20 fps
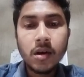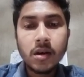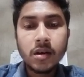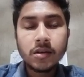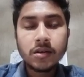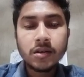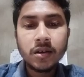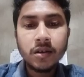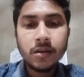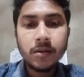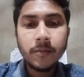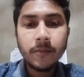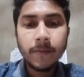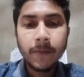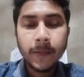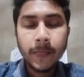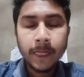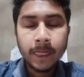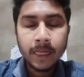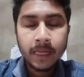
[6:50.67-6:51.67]
So
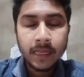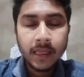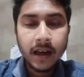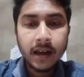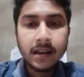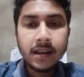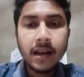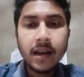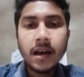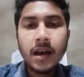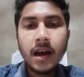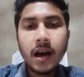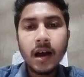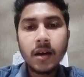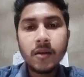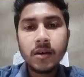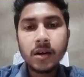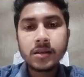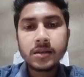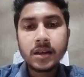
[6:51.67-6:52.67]
that day I
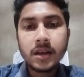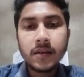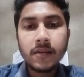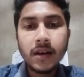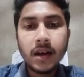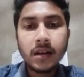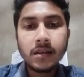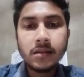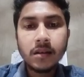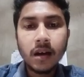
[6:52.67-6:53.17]
was given